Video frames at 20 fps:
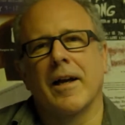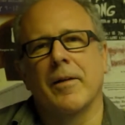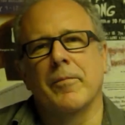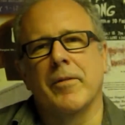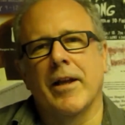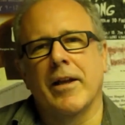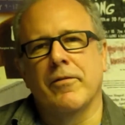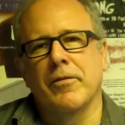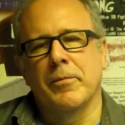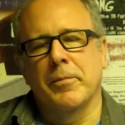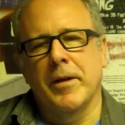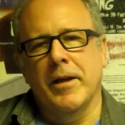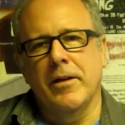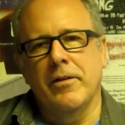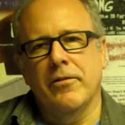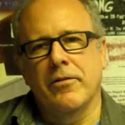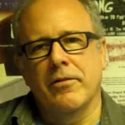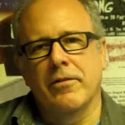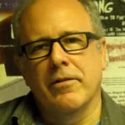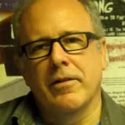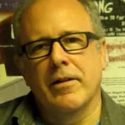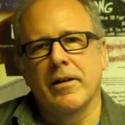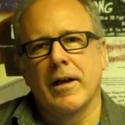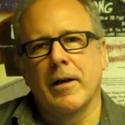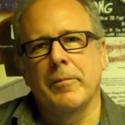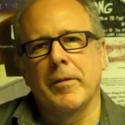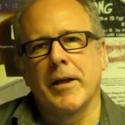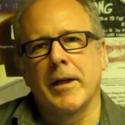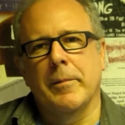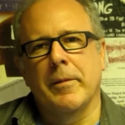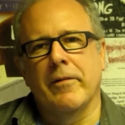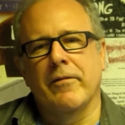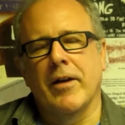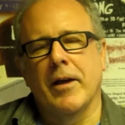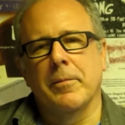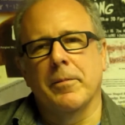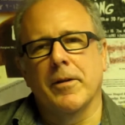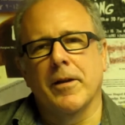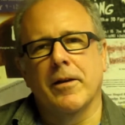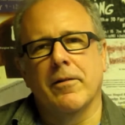I'm David Beach. I'm an
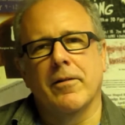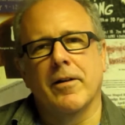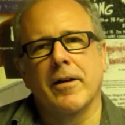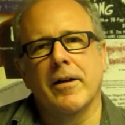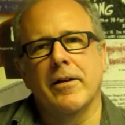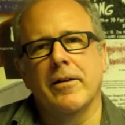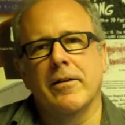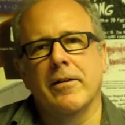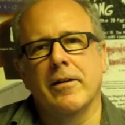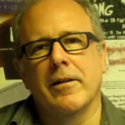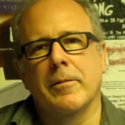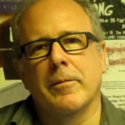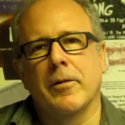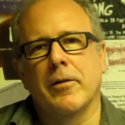MFA playwright.